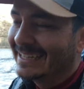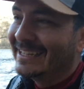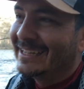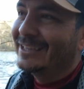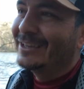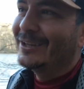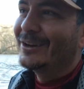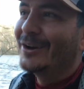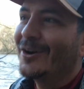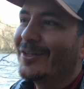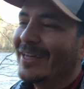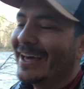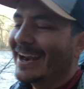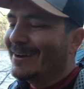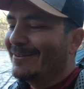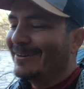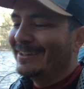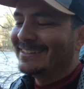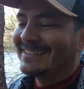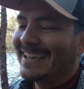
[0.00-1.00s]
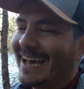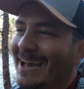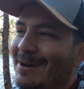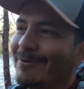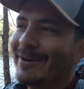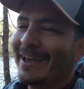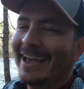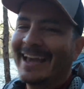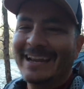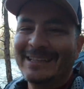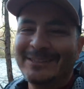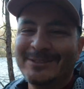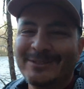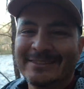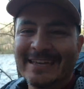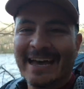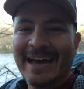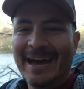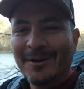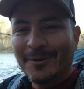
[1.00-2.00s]
You know that every time we get into
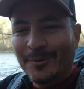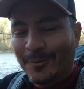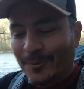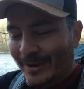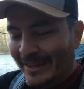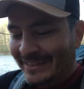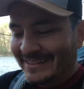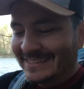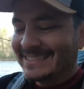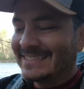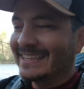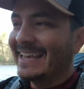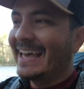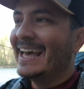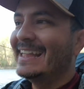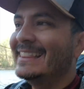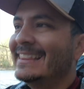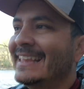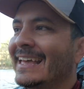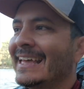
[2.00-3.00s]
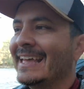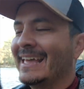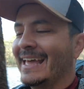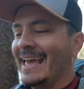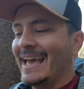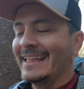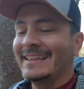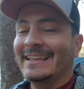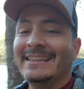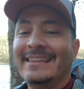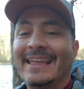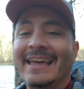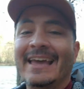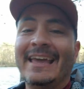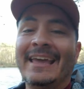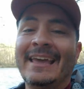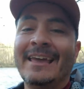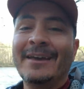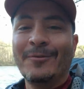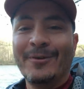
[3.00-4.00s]
town we descend, and the
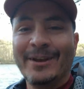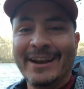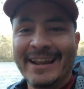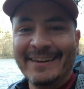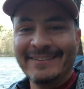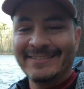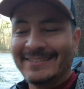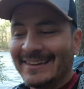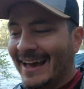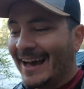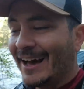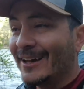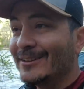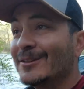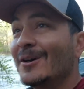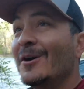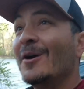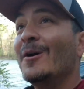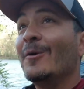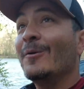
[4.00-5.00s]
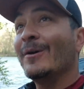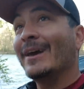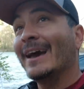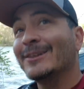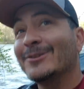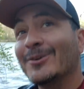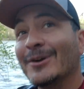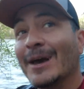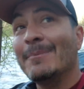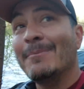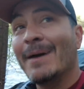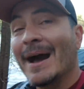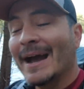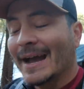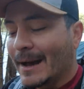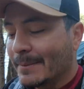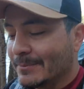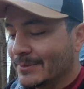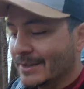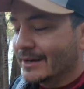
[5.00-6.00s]
day we leave town we have to get back
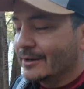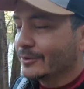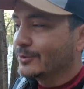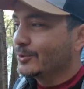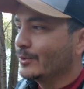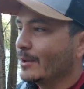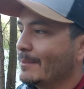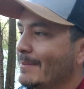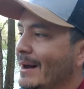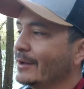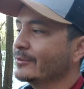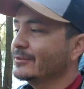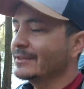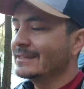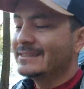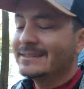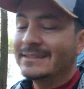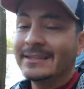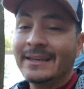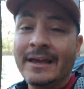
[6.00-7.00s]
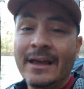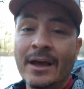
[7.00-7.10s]
up there to the mountains